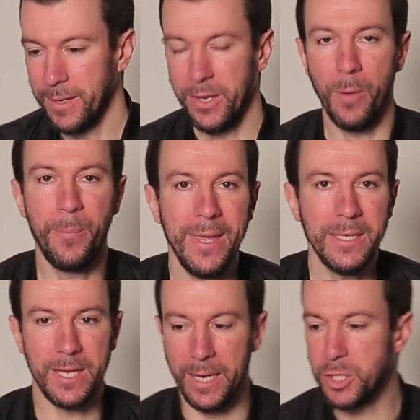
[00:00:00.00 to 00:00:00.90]
You know, being
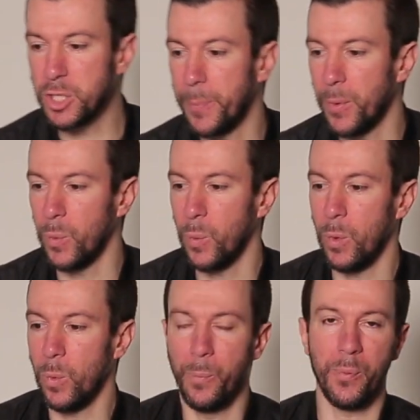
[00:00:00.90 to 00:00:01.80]
teachable
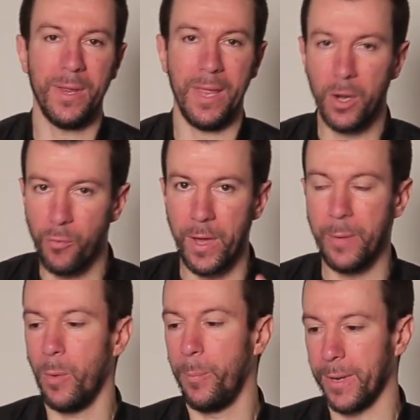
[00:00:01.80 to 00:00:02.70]
will bring
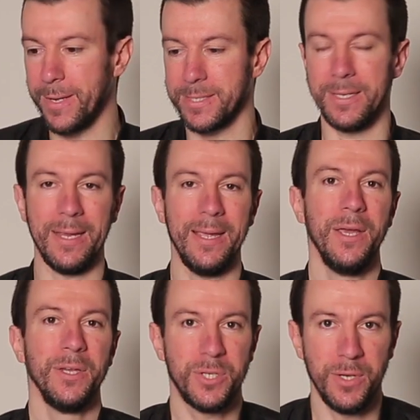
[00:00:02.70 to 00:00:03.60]
incredible blessing
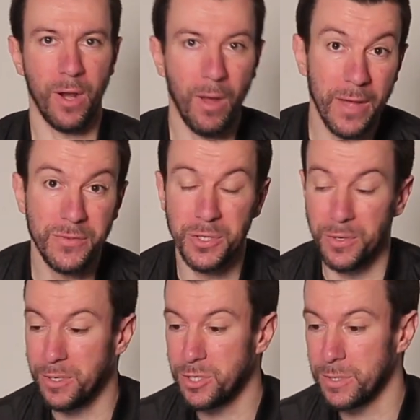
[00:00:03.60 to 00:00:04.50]
to your life,
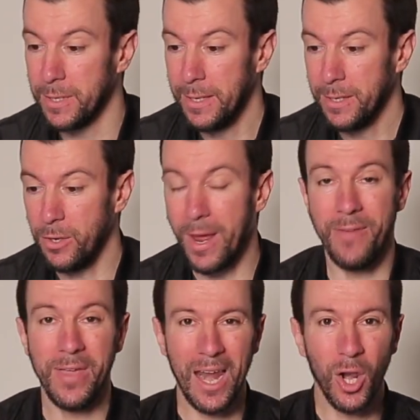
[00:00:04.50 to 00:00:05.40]
church. You know,
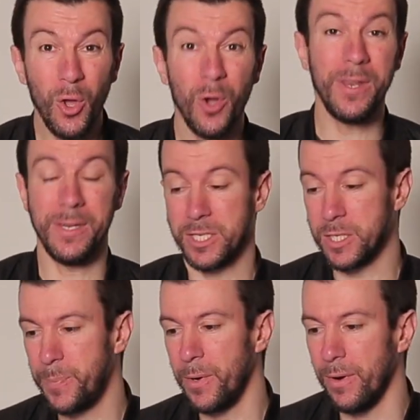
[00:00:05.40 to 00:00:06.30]
having a learning
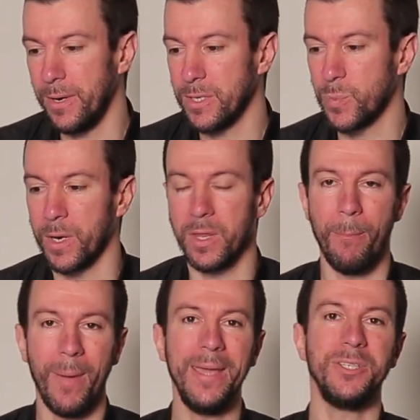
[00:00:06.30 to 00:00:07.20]
spirit is one of the
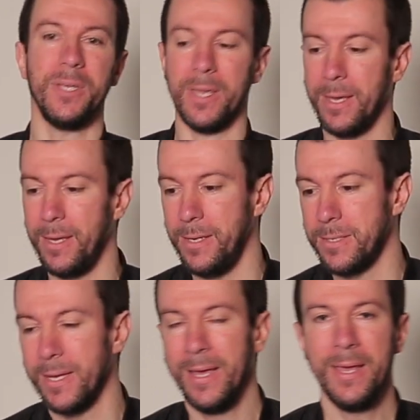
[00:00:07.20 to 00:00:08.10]
major
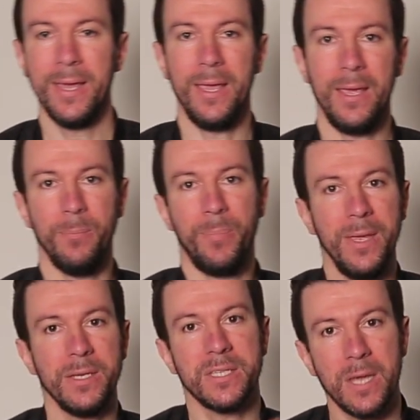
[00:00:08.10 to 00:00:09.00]
keys in
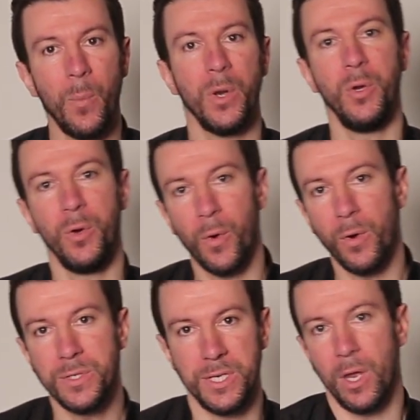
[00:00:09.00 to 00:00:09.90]
being someone who
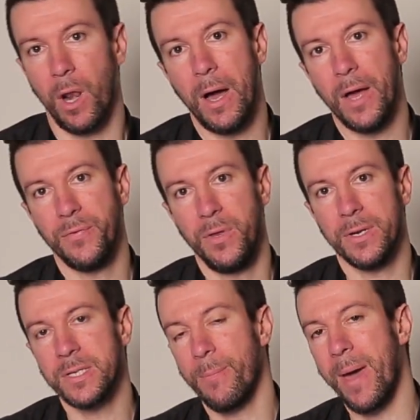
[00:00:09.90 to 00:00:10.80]
grows in your life. You know, it
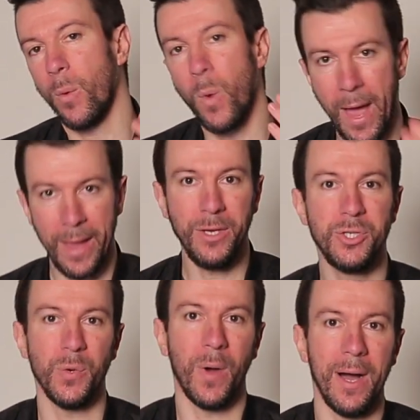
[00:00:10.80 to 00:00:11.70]
doesn't matter what age
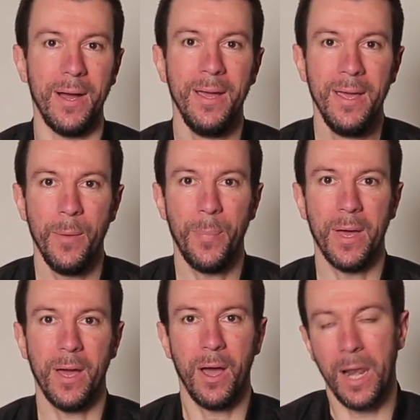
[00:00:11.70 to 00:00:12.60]
you are,
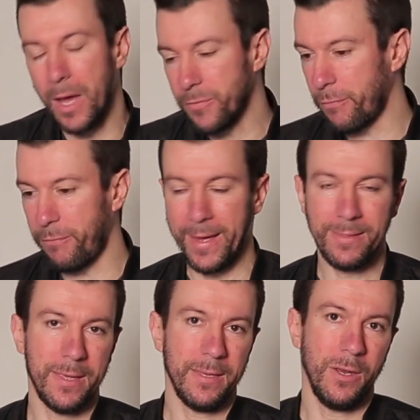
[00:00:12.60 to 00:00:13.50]
but I love the
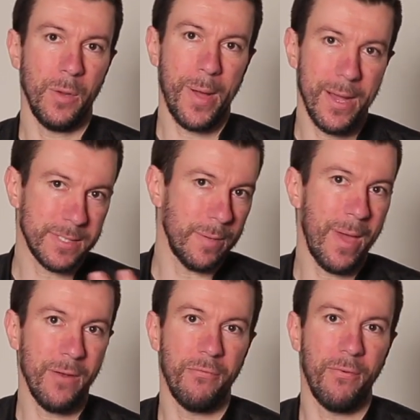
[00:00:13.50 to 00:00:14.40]
fact that, you know, Pastor
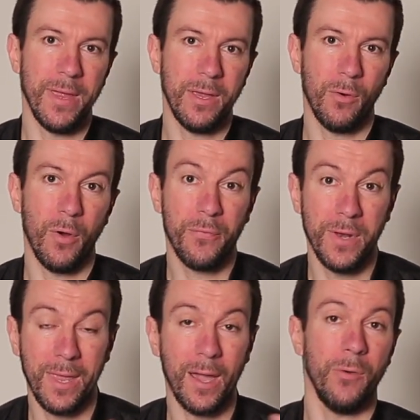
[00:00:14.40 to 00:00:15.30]
Matt and Frank often
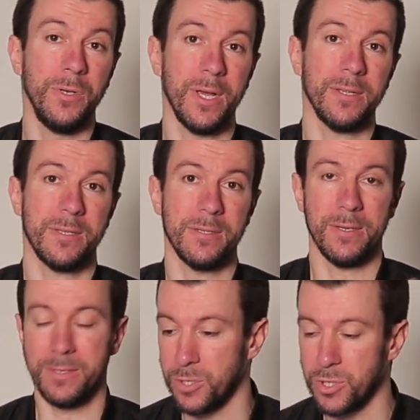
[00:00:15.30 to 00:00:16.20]
encourage us
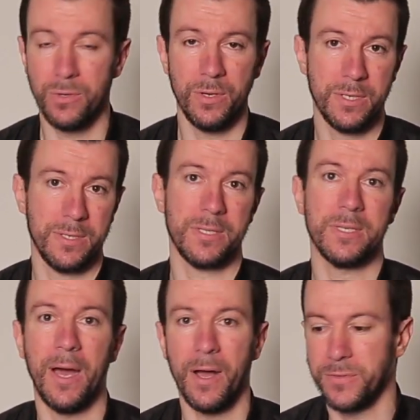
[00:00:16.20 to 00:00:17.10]
as a church, as a
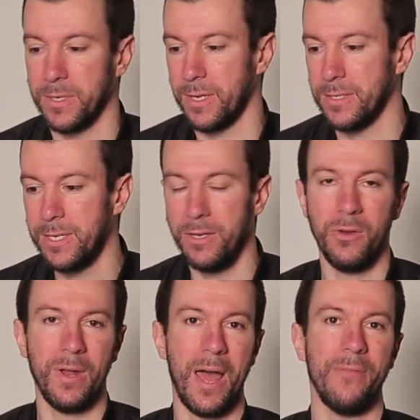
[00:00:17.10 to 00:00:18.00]
staff, to
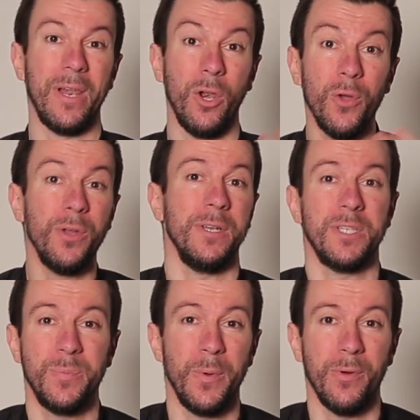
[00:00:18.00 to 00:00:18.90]
continue to have a learning
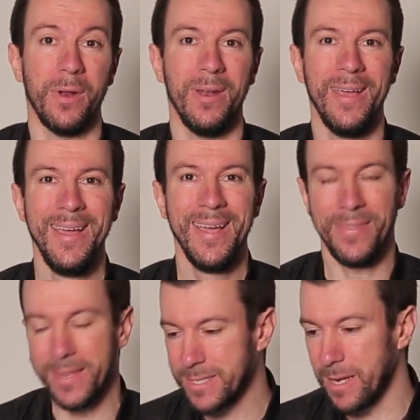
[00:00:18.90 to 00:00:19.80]
spirit. And
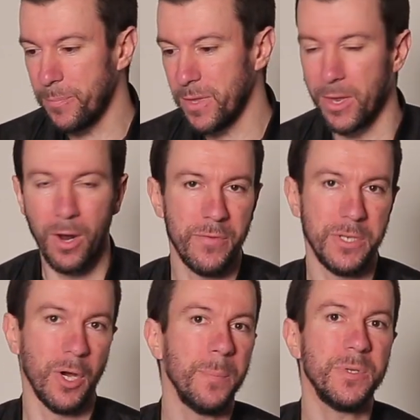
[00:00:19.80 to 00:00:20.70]
that's something that I've
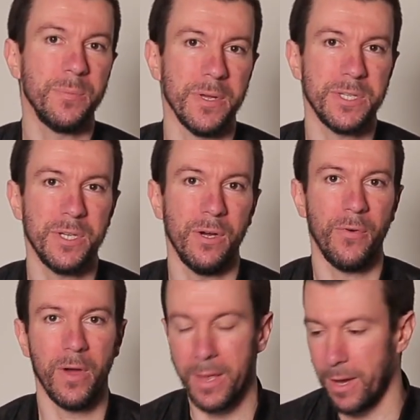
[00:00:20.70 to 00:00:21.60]
adopted myself.
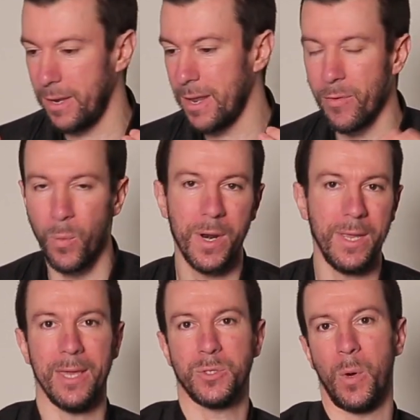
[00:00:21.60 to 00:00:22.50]
I never want to
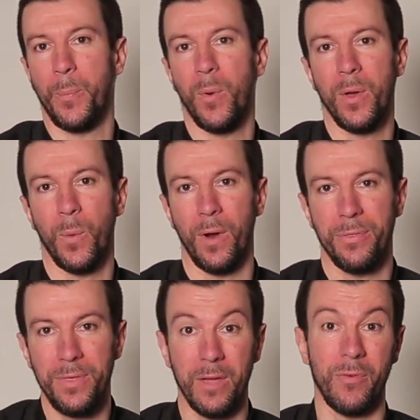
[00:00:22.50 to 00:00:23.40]
get to a point where I
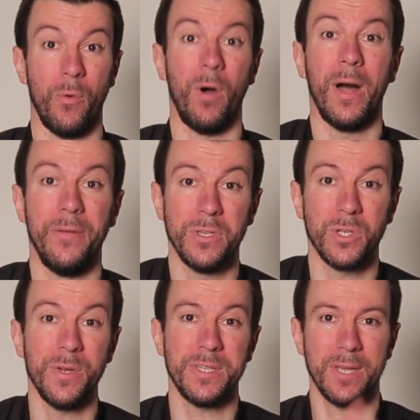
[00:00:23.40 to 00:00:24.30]
think I've arrived. There's
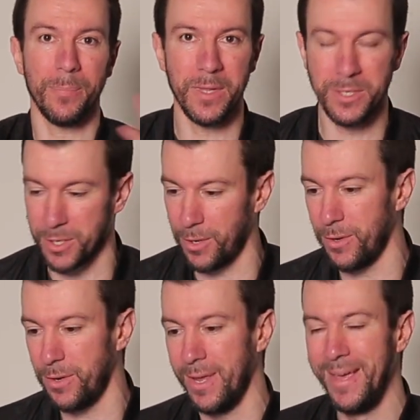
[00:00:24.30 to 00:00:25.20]
always something to
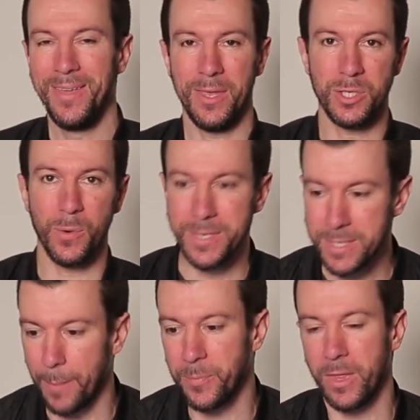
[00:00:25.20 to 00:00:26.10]
learn. There's always
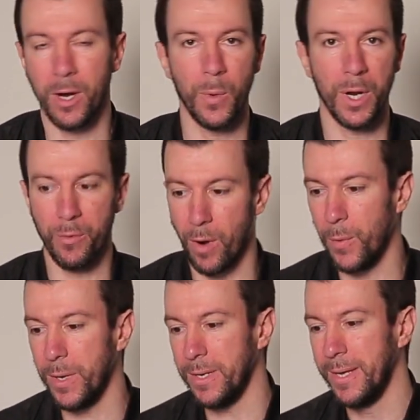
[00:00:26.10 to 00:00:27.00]
something that I want to
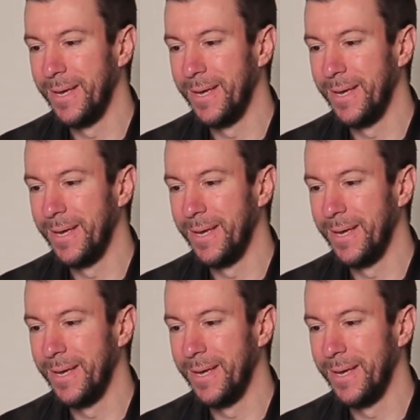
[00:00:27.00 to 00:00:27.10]
grow in.